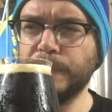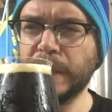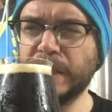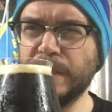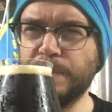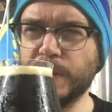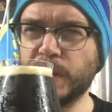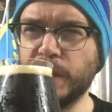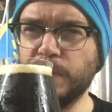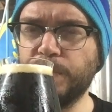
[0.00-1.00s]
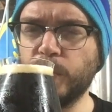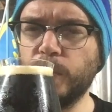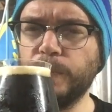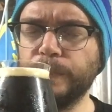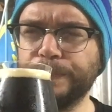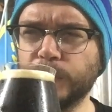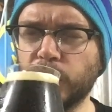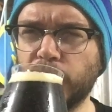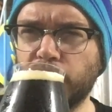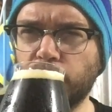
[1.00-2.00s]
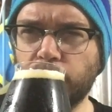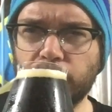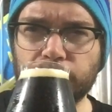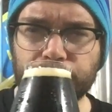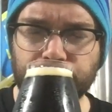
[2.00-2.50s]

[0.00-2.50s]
biscuity, burnt kind of number.